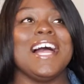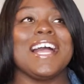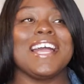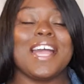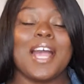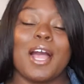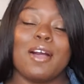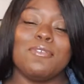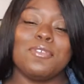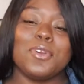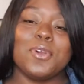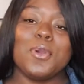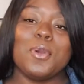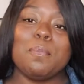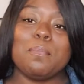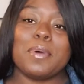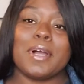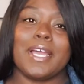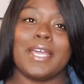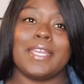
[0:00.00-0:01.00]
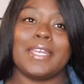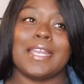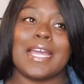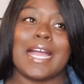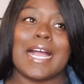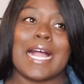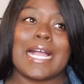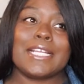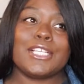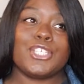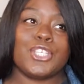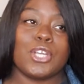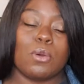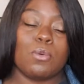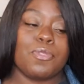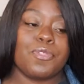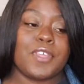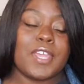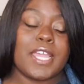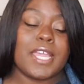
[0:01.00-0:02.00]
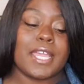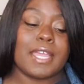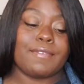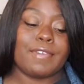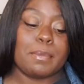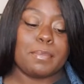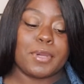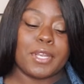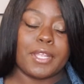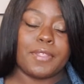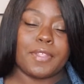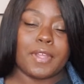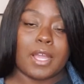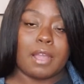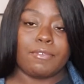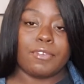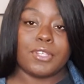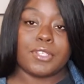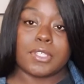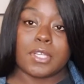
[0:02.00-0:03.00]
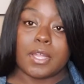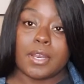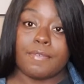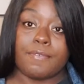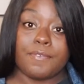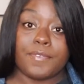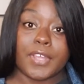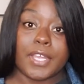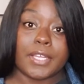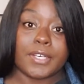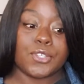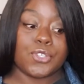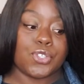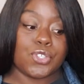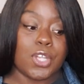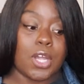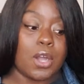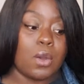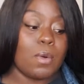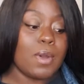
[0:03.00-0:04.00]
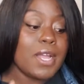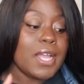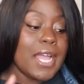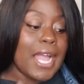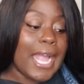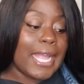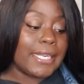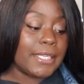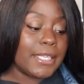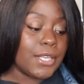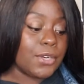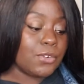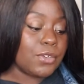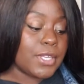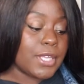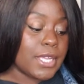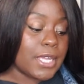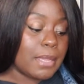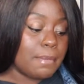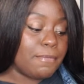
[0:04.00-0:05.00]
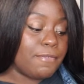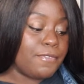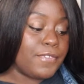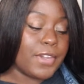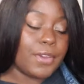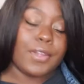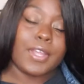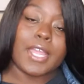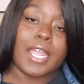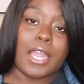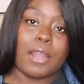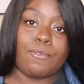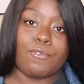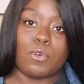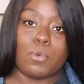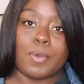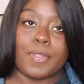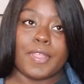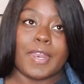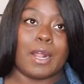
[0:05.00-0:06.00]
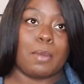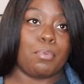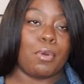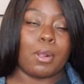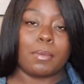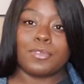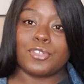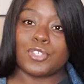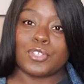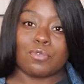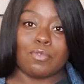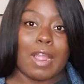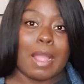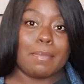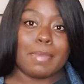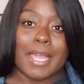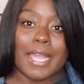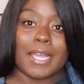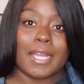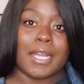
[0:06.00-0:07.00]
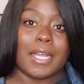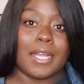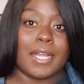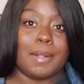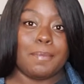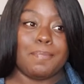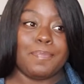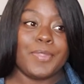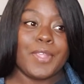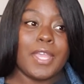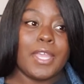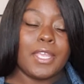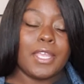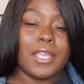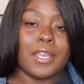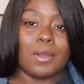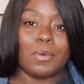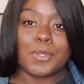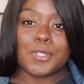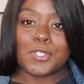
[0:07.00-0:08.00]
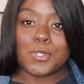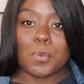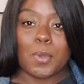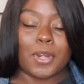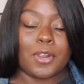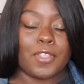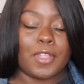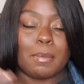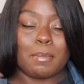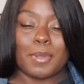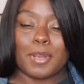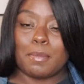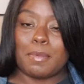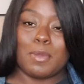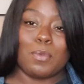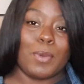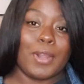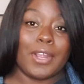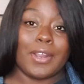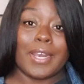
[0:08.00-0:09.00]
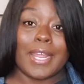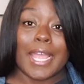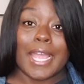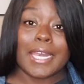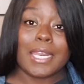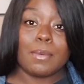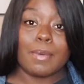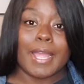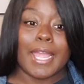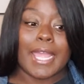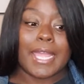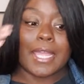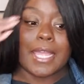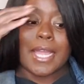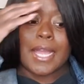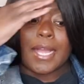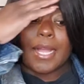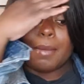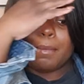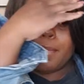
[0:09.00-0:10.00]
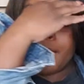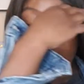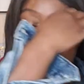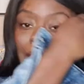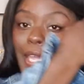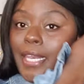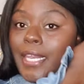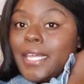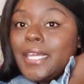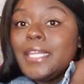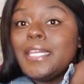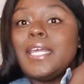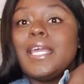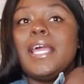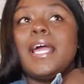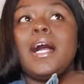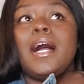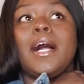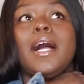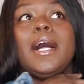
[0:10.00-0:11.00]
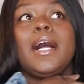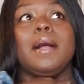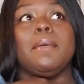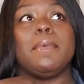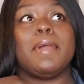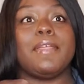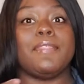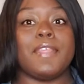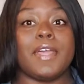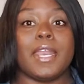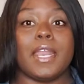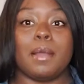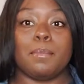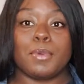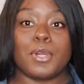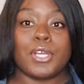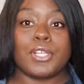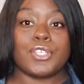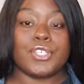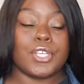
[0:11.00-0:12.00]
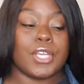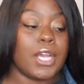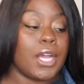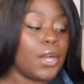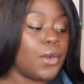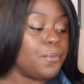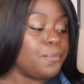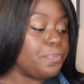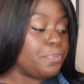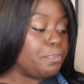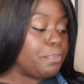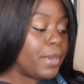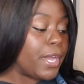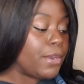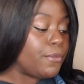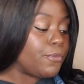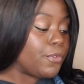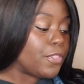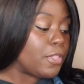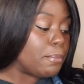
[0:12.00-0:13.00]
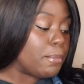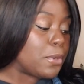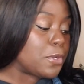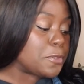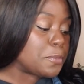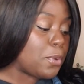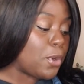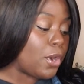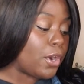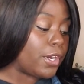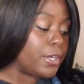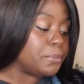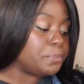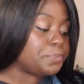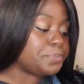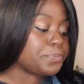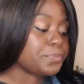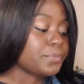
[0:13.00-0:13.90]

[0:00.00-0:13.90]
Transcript: cover, but I don't think if I put it in the cover, it's going to fit. So I literally am very careful with it. I'll probably just wrap like, um, you know, a sweater that I'm going to be wearing anyway, um, in it. Um, and then I'm good to go. But for the most part,